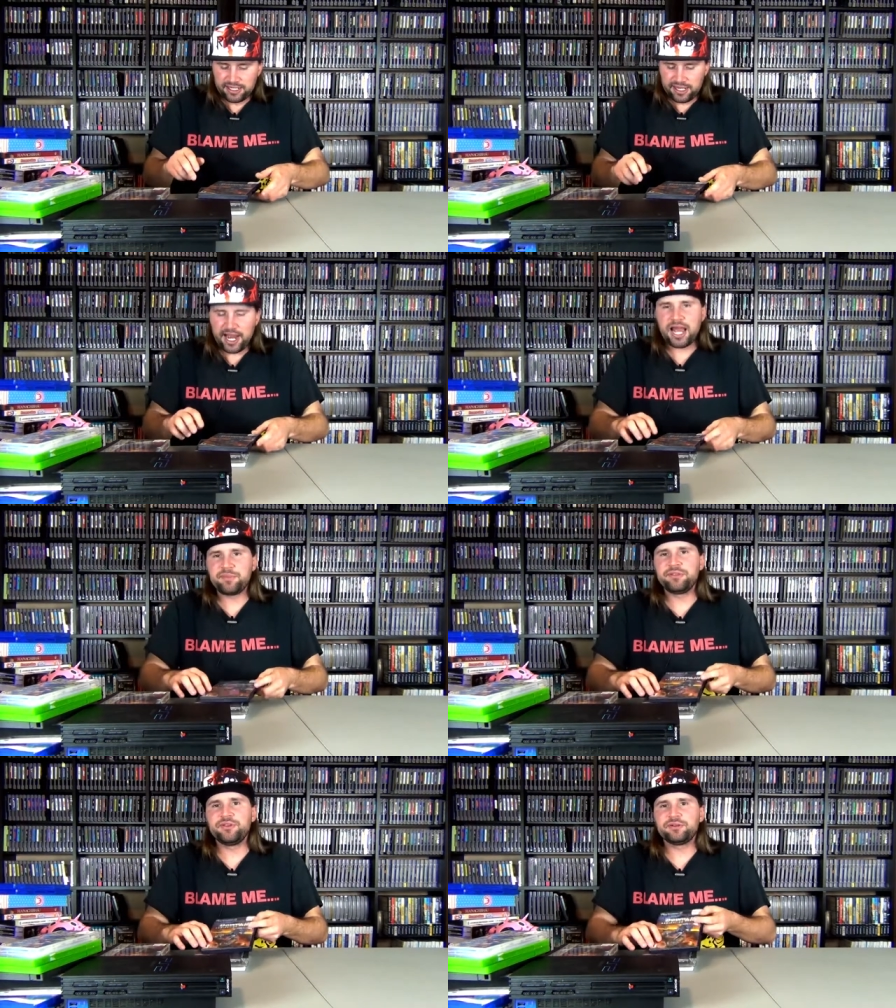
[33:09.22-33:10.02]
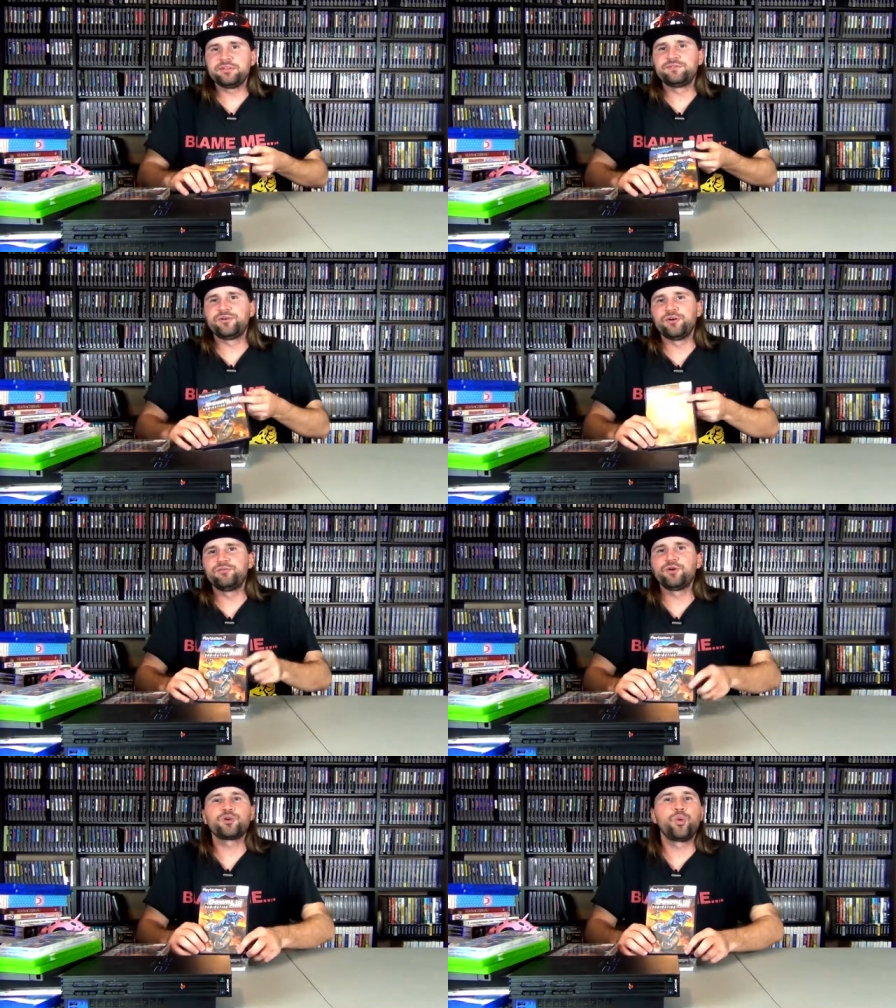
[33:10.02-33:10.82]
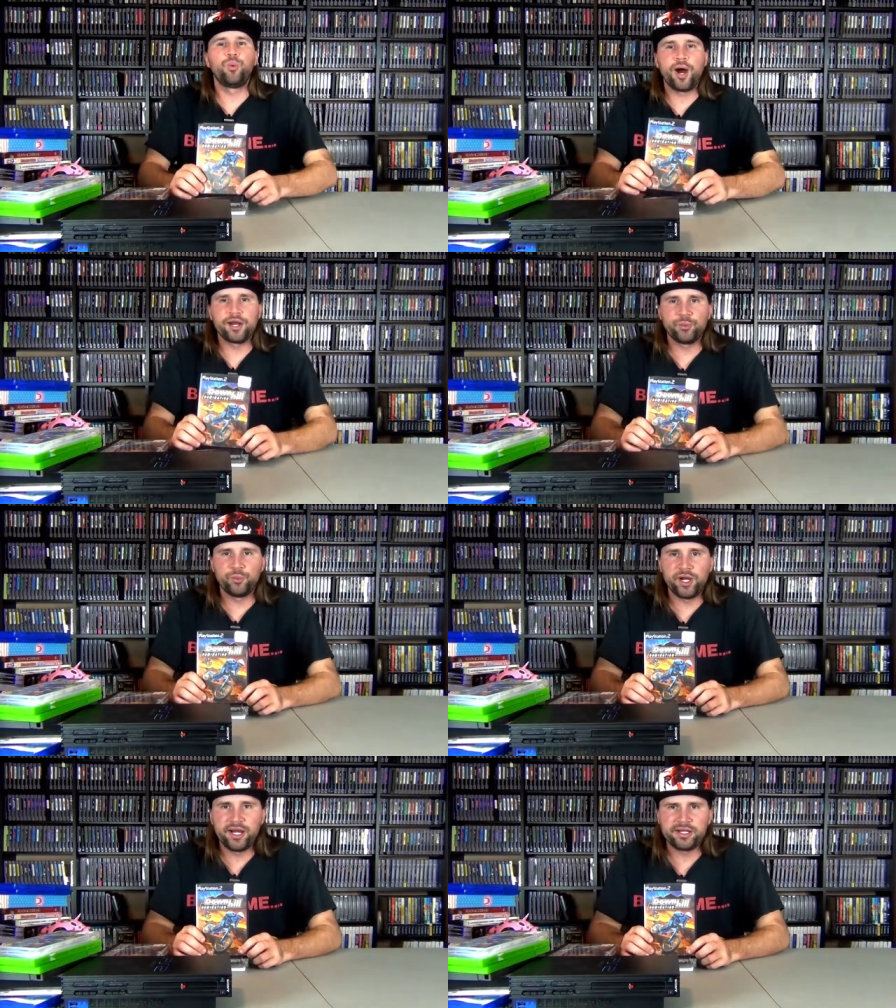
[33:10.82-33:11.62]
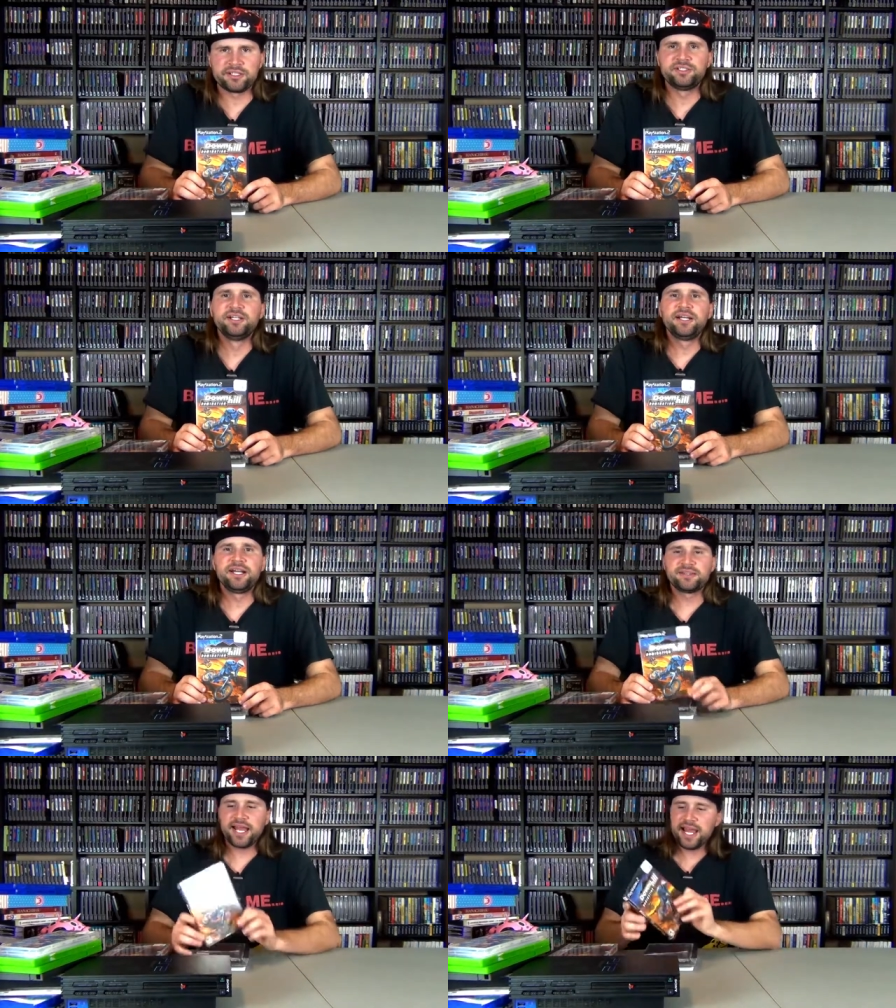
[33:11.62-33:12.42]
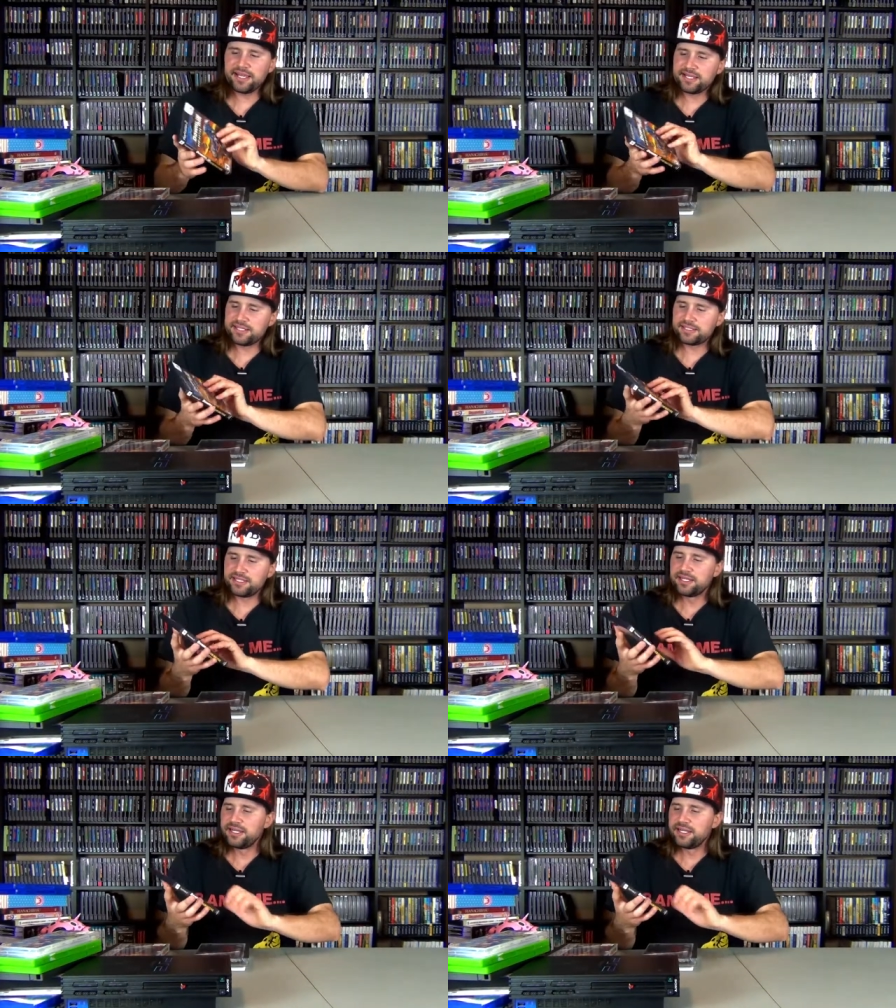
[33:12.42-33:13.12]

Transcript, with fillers: I've been looking for quite a while, and that is